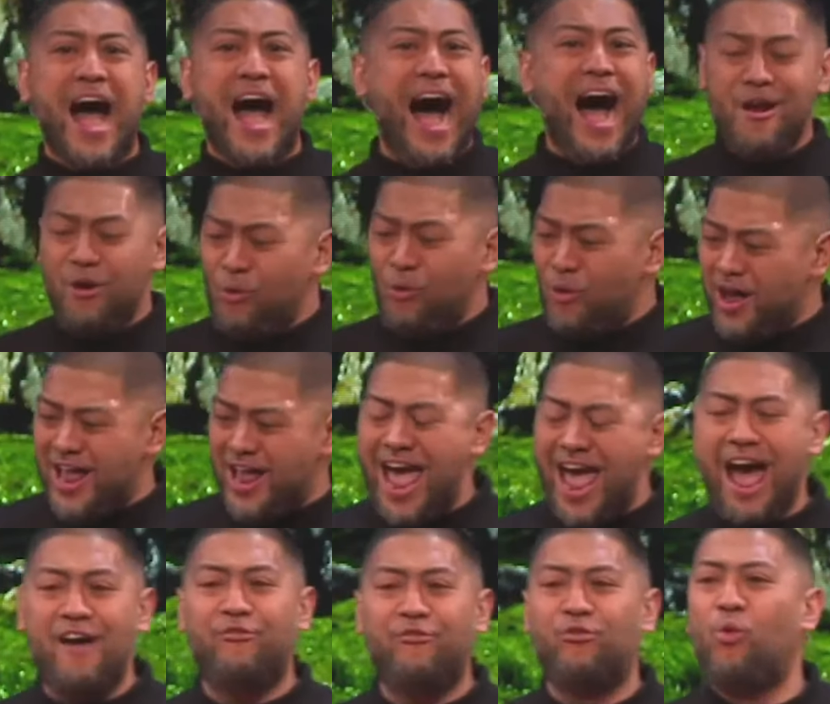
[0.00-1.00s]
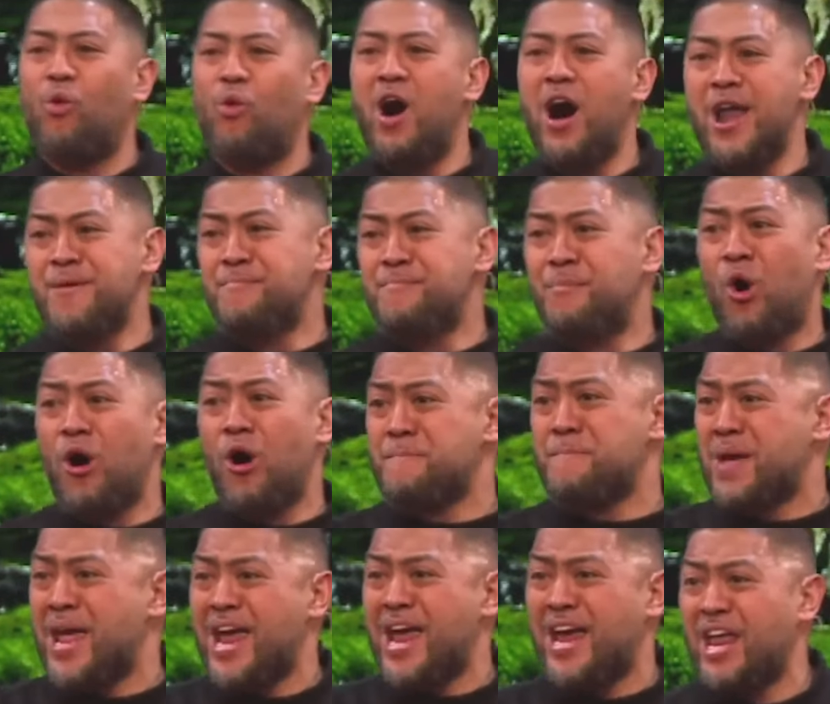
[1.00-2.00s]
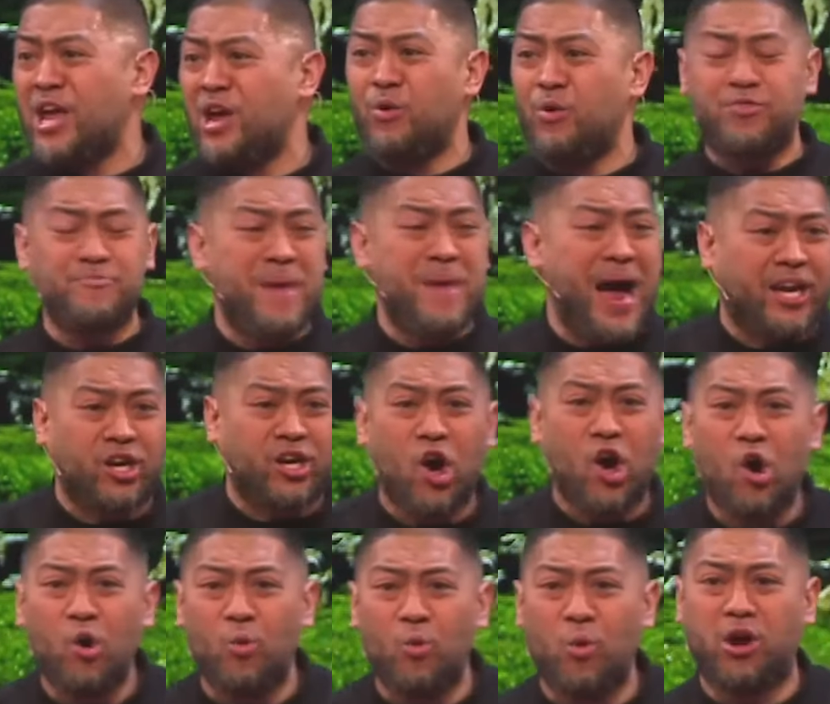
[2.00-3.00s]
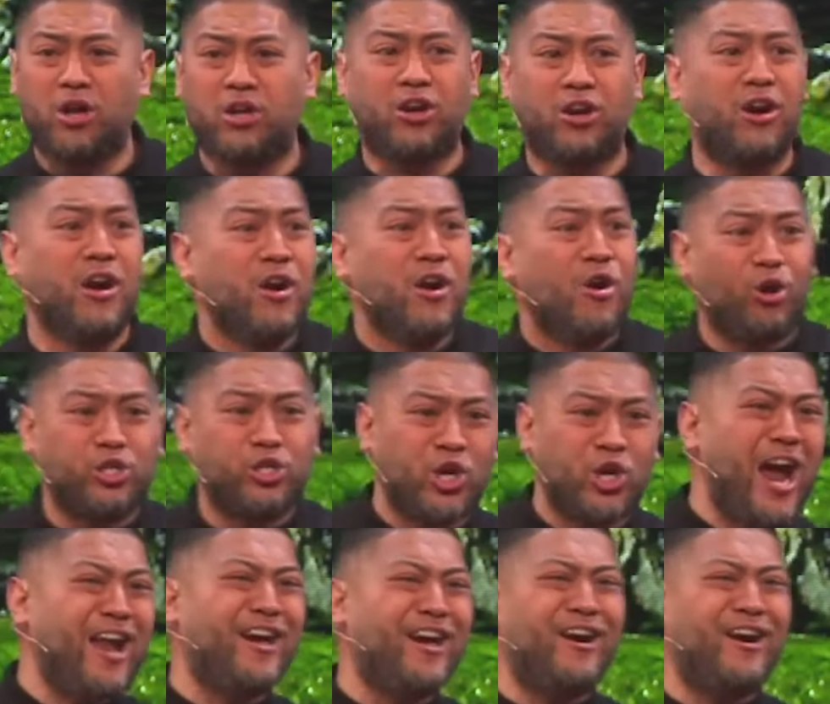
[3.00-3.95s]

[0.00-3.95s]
I don't want to have one more meeting with my coworker or try